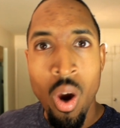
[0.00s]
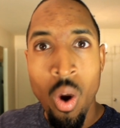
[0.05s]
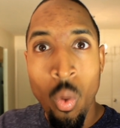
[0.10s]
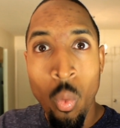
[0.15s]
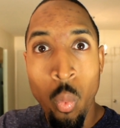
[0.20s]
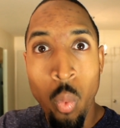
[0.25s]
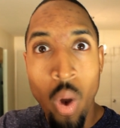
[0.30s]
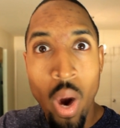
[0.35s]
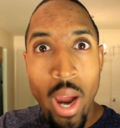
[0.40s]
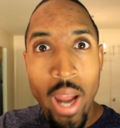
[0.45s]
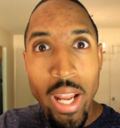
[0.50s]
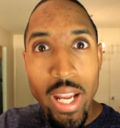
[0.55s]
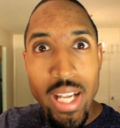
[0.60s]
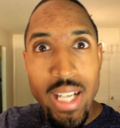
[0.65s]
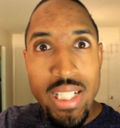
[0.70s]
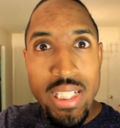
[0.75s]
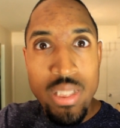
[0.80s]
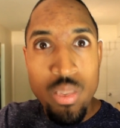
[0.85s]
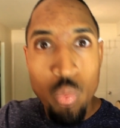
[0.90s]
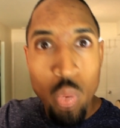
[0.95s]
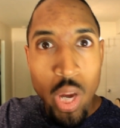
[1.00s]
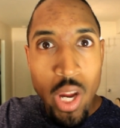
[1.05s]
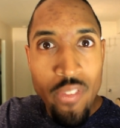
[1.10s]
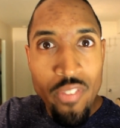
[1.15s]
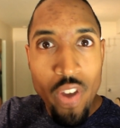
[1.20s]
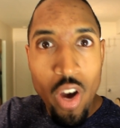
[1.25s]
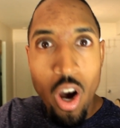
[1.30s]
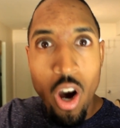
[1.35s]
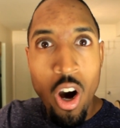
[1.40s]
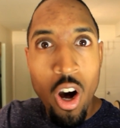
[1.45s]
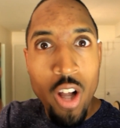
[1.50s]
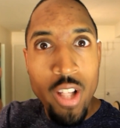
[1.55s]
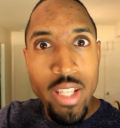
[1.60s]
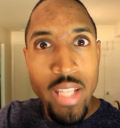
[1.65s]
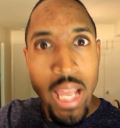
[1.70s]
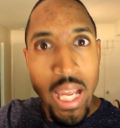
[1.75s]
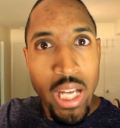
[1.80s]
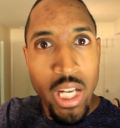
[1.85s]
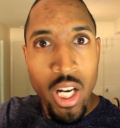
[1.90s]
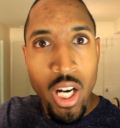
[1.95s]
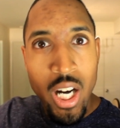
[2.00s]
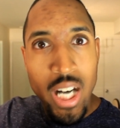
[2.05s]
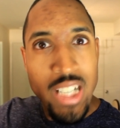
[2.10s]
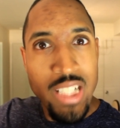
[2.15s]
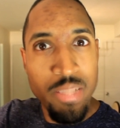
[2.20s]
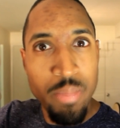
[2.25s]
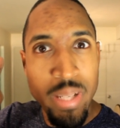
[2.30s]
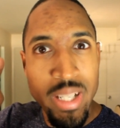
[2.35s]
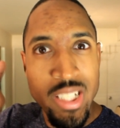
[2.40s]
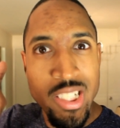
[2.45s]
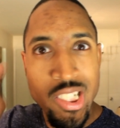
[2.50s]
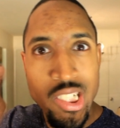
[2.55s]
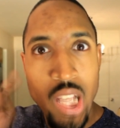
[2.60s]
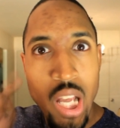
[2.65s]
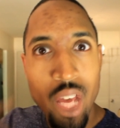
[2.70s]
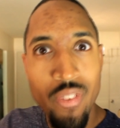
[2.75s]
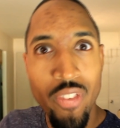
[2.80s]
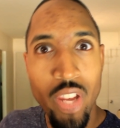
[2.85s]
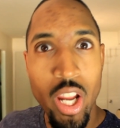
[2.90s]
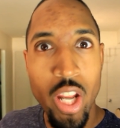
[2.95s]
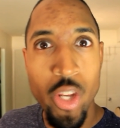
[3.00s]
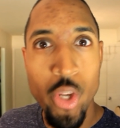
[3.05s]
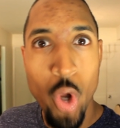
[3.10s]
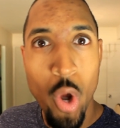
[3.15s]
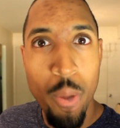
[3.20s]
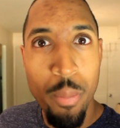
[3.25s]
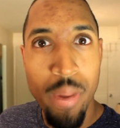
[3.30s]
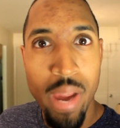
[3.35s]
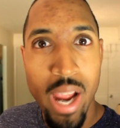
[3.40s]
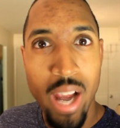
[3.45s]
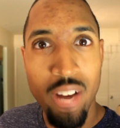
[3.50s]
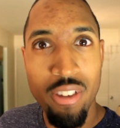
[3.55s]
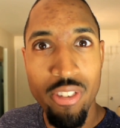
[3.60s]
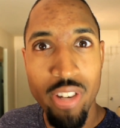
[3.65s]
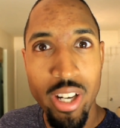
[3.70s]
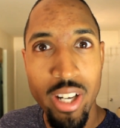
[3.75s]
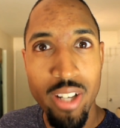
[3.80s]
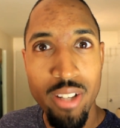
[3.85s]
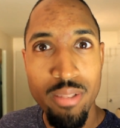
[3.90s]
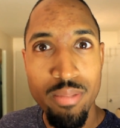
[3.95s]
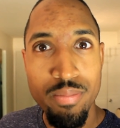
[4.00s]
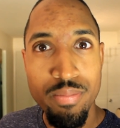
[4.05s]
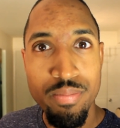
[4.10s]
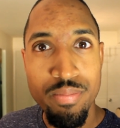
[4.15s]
What is with all that cosmic stuff in your background?